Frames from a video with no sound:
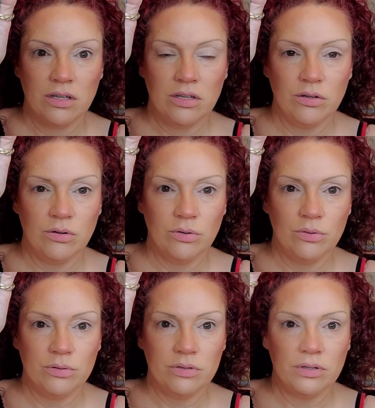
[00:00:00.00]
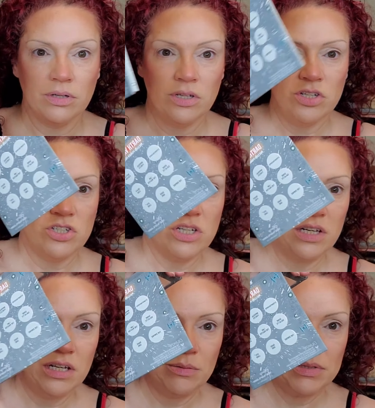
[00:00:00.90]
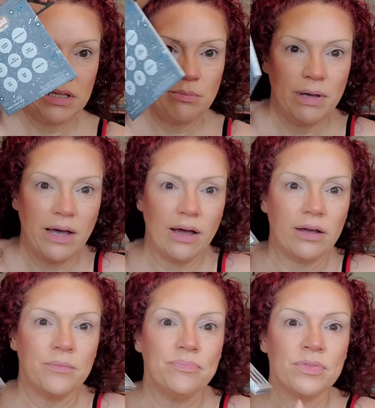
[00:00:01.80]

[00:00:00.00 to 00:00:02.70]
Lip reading: Cute. Shade names on the back.